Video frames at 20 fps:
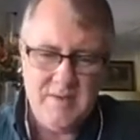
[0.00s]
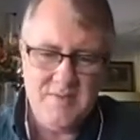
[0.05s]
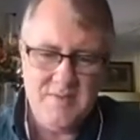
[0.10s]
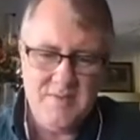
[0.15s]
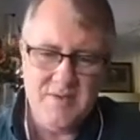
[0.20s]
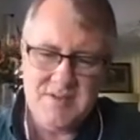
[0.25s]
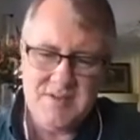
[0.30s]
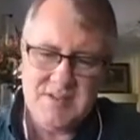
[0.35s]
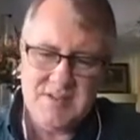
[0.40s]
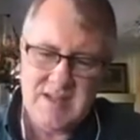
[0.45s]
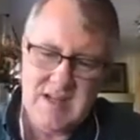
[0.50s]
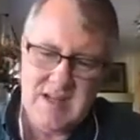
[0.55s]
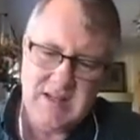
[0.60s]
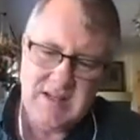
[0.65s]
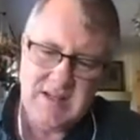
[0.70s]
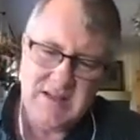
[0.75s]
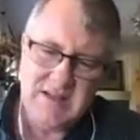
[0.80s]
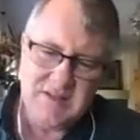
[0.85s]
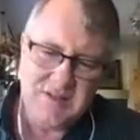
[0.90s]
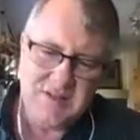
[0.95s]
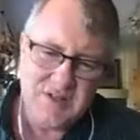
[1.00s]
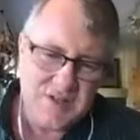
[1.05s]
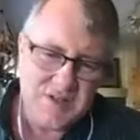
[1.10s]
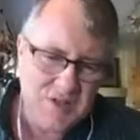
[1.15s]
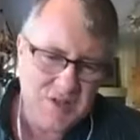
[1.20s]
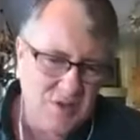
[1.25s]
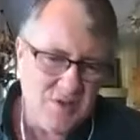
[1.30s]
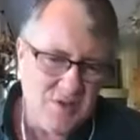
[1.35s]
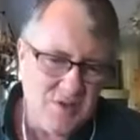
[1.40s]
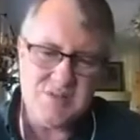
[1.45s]
for Satan to just
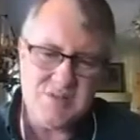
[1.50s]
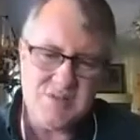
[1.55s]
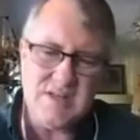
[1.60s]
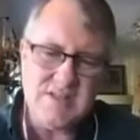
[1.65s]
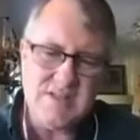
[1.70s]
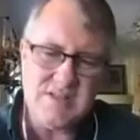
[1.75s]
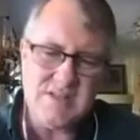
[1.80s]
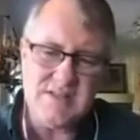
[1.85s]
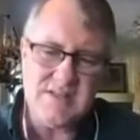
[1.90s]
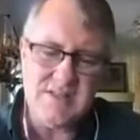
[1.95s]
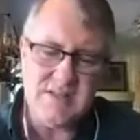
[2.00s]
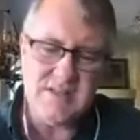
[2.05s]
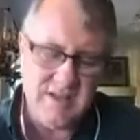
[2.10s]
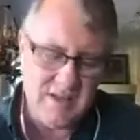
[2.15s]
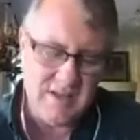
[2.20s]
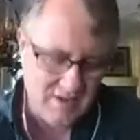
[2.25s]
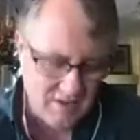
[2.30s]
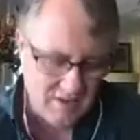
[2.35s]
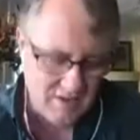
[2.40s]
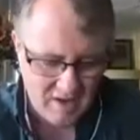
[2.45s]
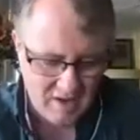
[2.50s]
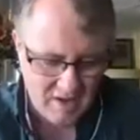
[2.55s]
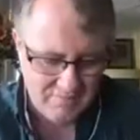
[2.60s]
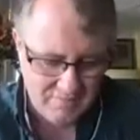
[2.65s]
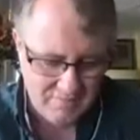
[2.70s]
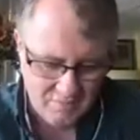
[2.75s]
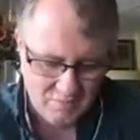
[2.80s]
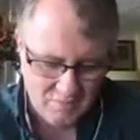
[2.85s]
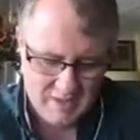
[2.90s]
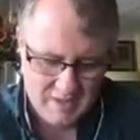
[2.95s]
use us in
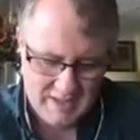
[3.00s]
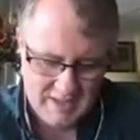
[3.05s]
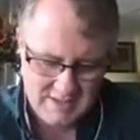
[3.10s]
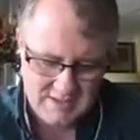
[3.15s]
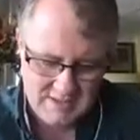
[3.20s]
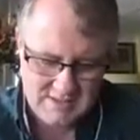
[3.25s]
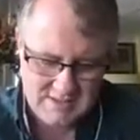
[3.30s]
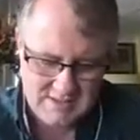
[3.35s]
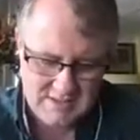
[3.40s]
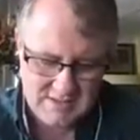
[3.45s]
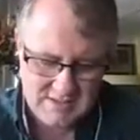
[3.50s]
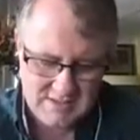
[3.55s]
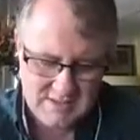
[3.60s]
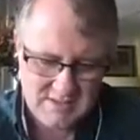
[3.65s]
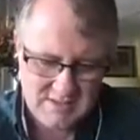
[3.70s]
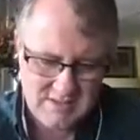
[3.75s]
awful ways.